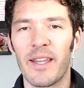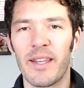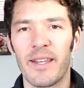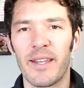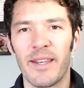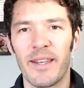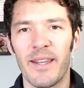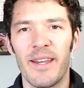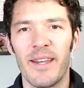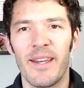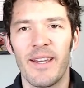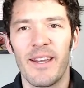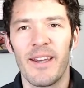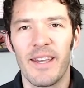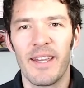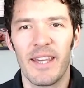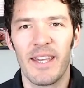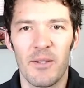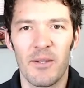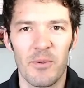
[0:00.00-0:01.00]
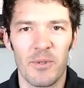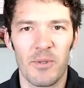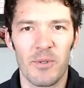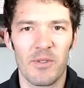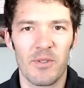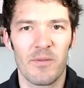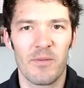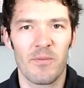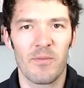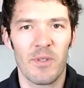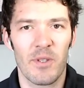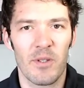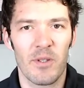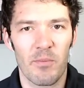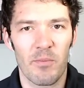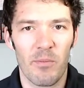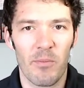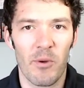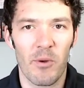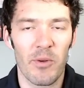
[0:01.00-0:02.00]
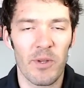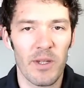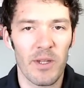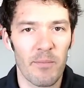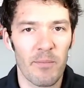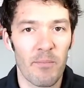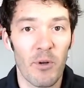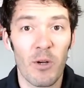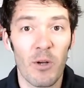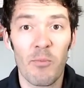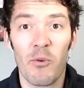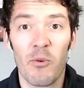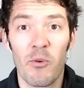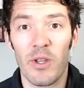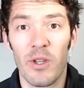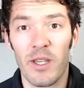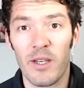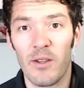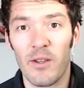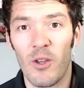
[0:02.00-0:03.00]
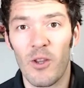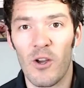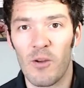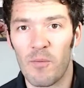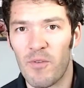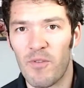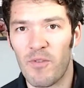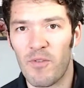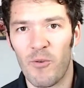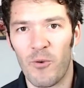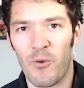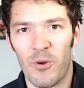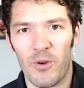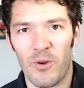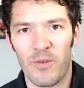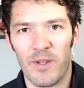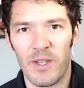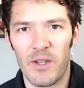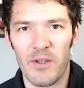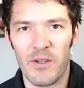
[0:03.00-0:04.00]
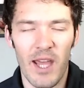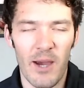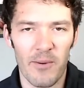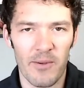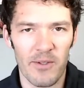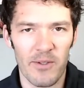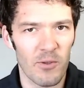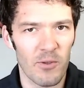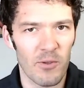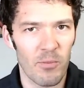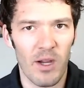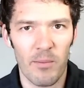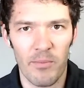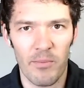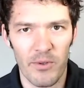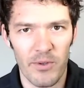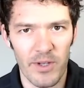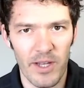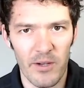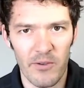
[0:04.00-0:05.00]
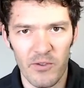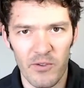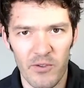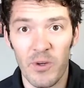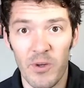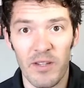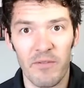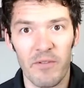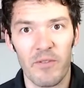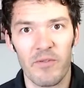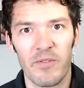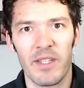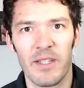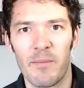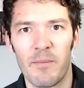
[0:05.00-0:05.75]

And he was, promoting berberine long before, now it's so popular now in 2015.